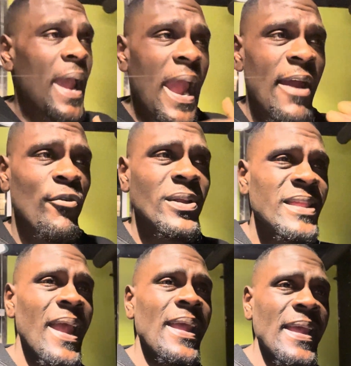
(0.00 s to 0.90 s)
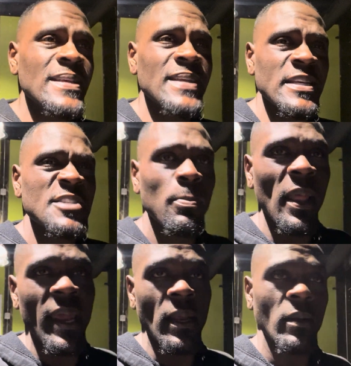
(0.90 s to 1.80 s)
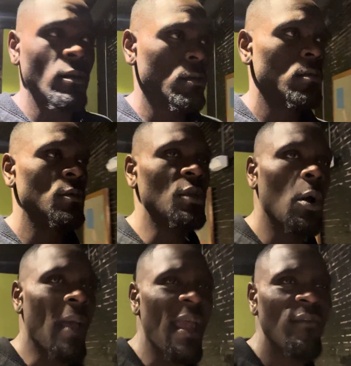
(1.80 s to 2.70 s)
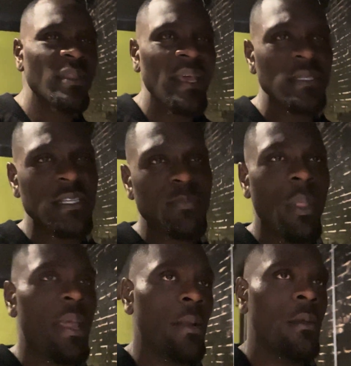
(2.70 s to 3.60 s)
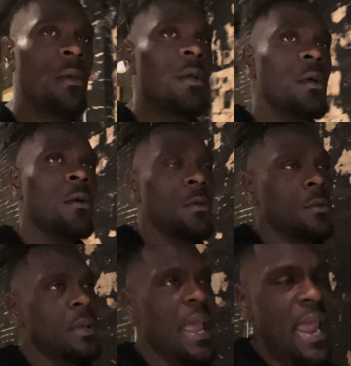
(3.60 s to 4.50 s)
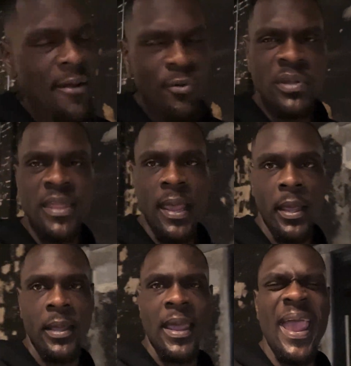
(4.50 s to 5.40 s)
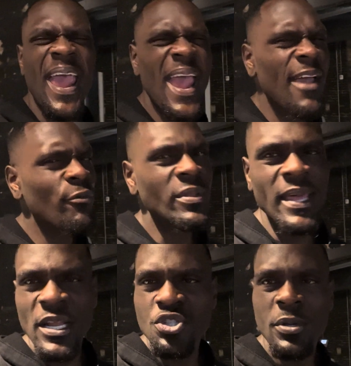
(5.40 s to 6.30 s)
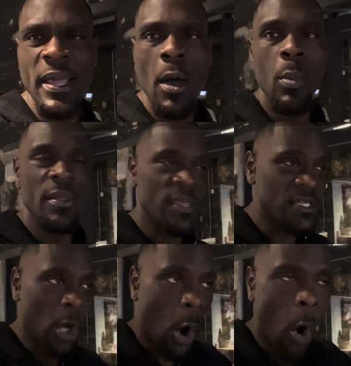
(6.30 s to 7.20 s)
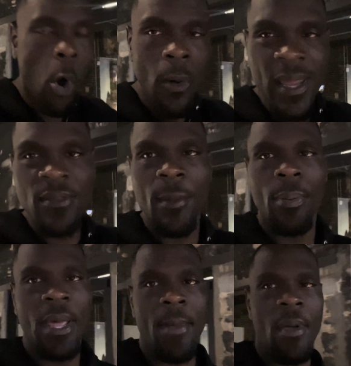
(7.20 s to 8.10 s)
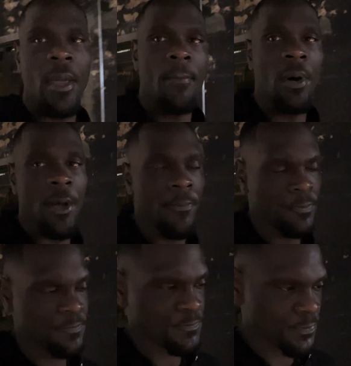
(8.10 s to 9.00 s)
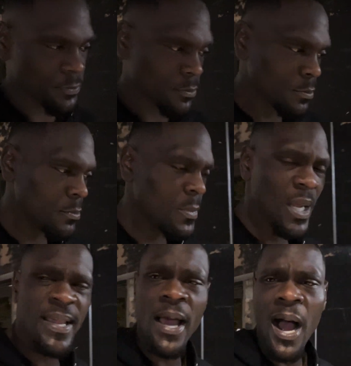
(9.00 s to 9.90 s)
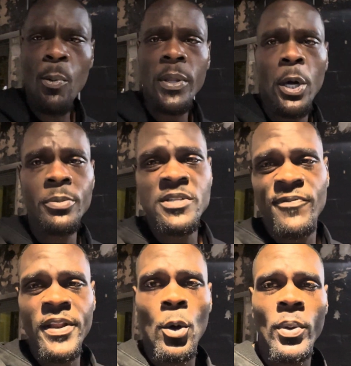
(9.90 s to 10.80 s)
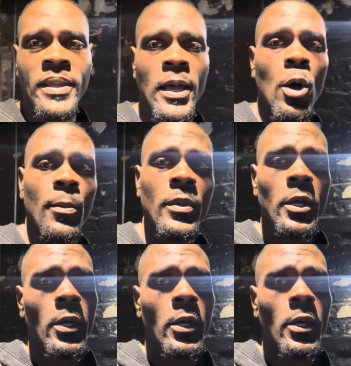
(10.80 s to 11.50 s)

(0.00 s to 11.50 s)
Everything is explained. Everything is explained. Everything that you need help with is all in the plan, man. But yeah, I really hope this video really helped.